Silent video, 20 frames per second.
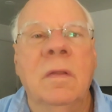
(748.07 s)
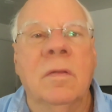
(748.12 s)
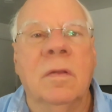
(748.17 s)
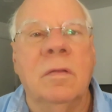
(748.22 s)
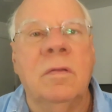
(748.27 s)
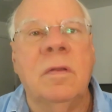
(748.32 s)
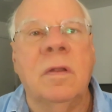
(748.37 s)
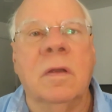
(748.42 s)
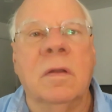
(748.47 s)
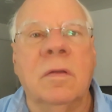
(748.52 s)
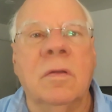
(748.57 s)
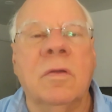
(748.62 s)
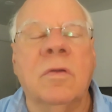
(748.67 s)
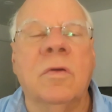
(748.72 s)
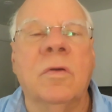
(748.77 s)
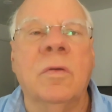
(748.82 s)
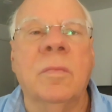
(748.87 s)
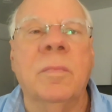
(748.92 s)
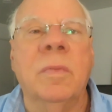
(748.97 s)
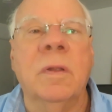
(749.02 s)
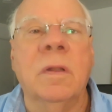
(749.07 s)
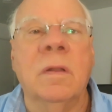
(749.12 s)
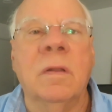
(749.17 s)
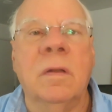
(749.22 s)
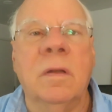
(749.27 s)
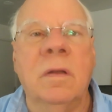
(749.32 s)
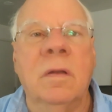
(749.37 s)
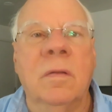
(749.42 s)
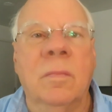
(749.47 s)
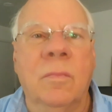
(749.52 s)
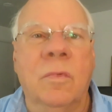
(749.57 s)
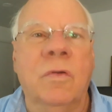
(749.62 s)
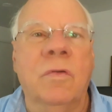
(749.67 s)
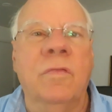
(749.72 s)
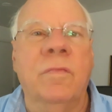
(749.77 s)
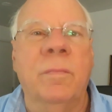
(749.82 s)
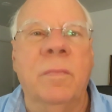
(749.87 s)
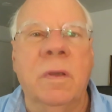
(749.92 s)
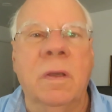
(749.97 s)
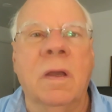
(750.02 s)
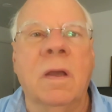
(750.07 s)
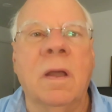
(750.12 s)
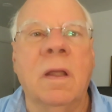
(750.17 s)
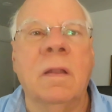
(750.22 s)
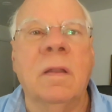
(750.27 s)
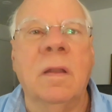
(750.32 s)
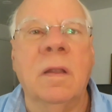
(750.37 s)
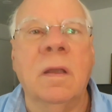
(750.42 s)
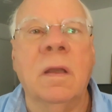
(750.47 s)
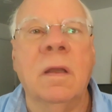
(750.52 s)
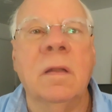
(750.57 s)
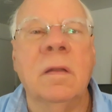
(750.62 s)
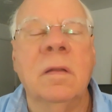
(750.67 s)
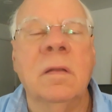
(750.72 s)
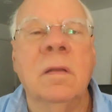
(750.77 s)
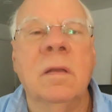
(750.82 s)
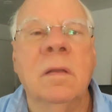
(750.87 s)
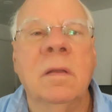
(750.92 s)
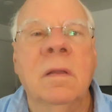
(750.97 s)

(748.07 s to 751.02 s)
the technical ability to move beyond that.